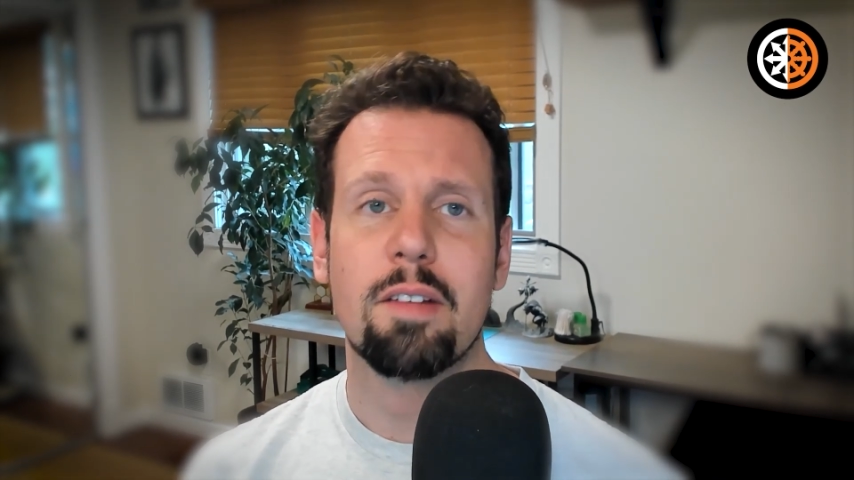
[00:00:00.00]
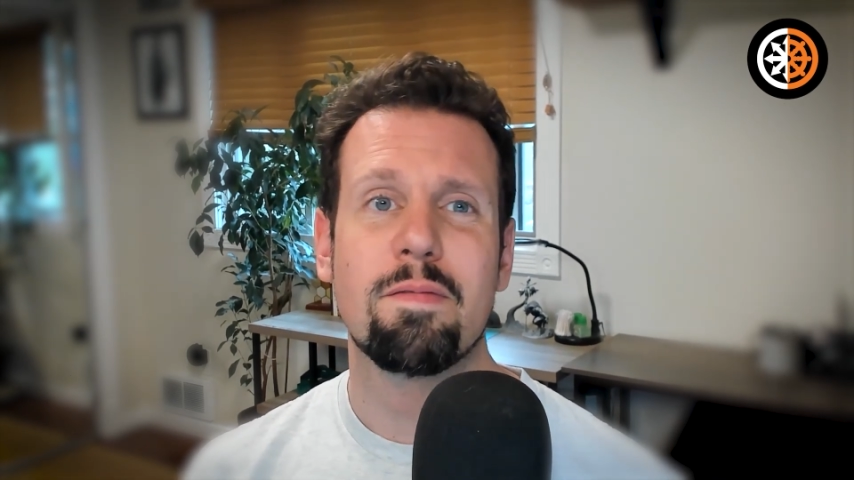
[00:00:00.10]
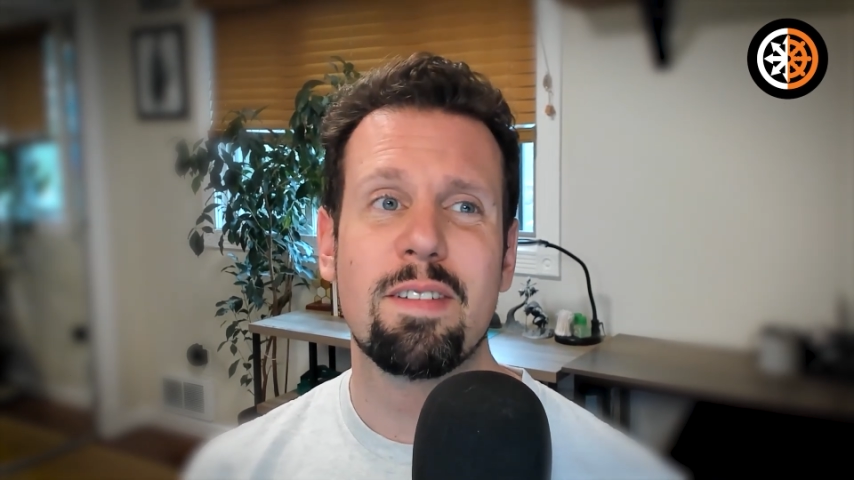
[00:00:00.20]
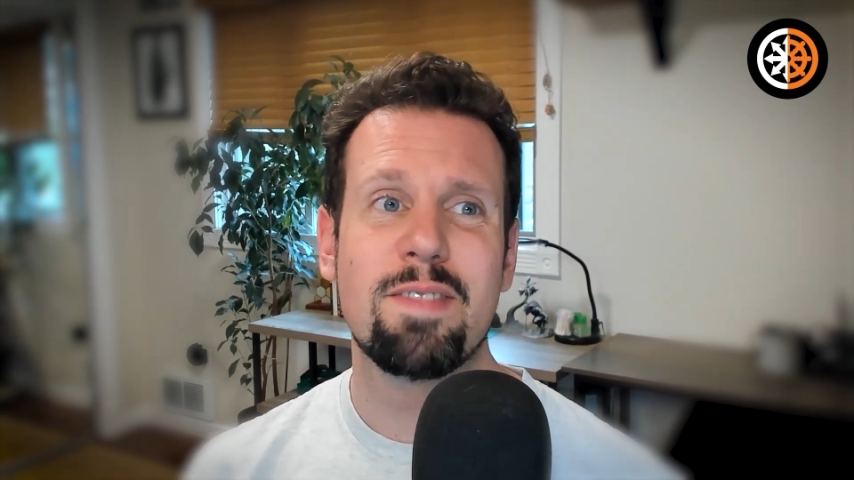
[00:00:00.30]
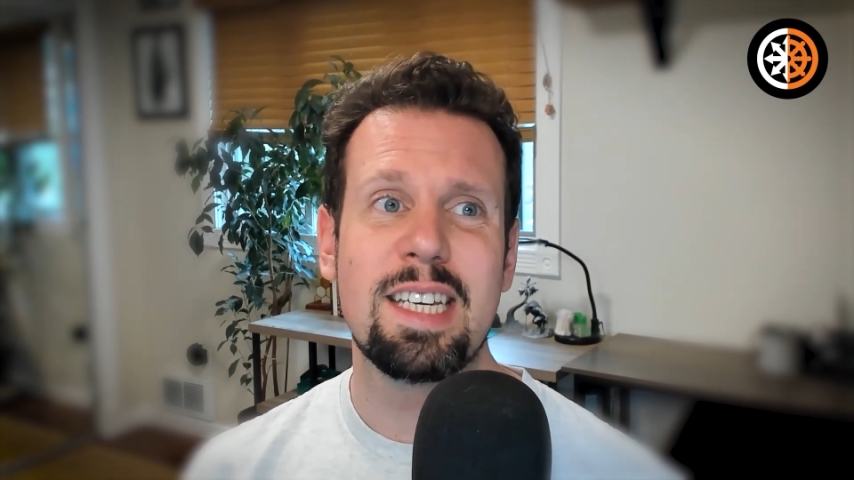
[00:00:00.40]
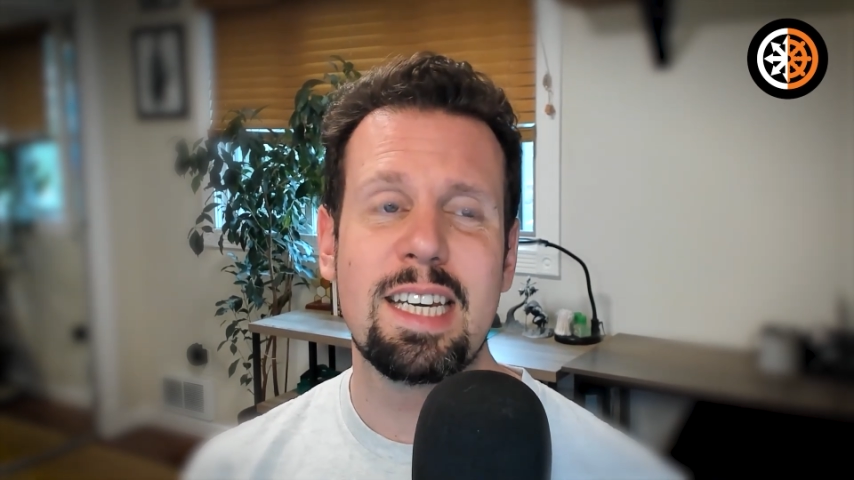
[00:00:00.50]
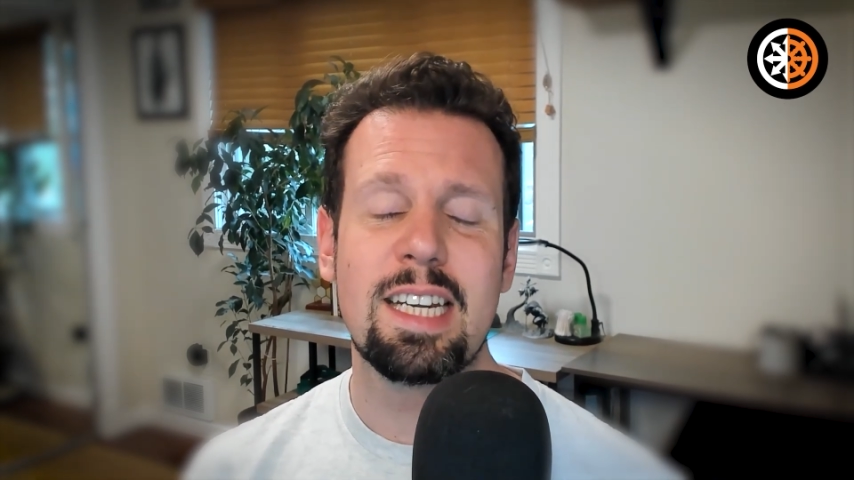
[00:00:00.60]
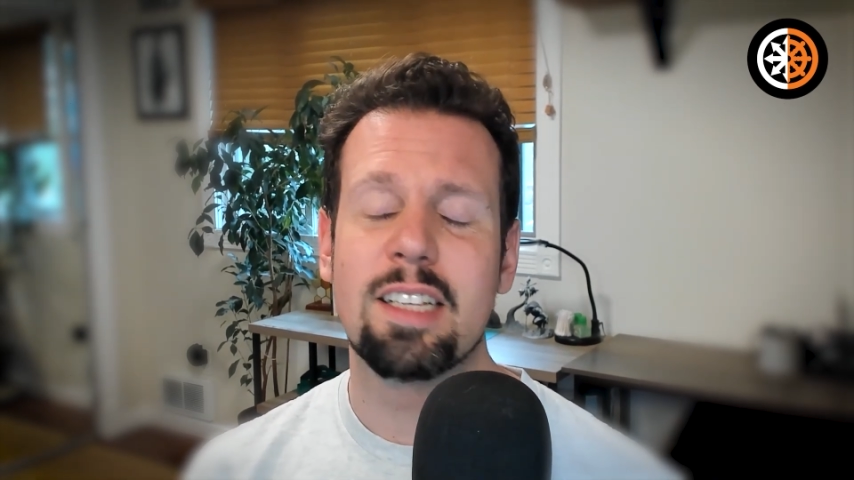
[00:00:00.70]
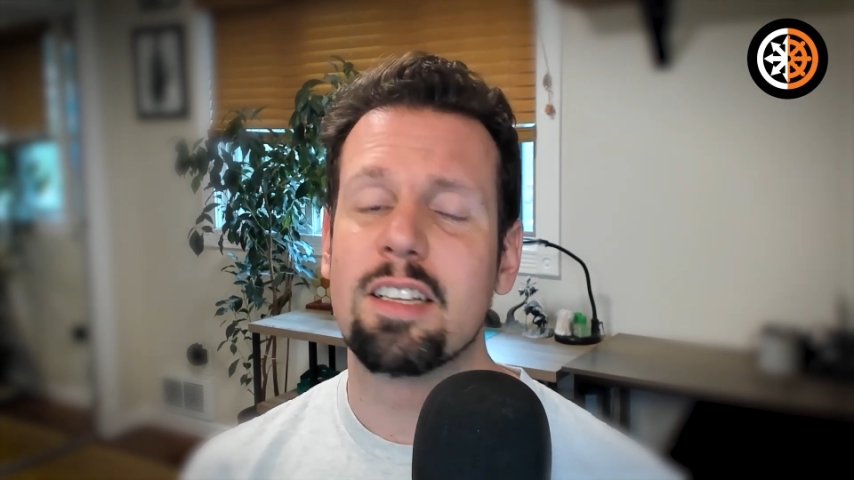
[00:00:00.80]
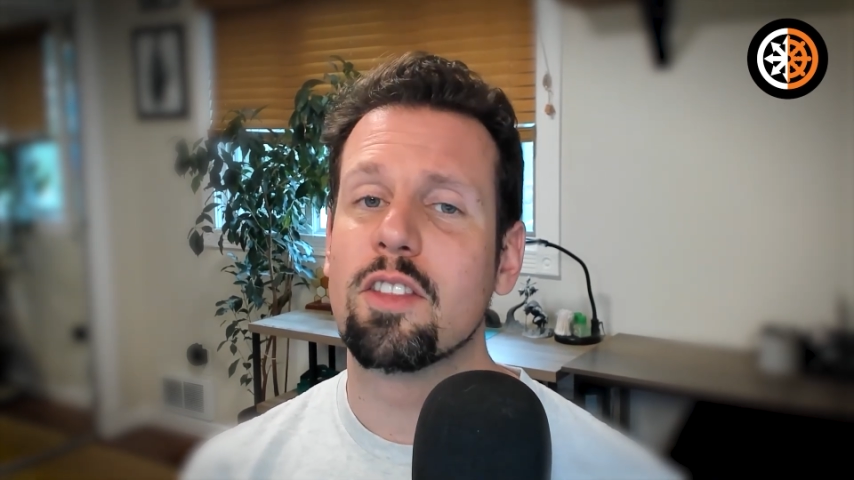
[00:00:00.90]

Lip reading: $15,000 to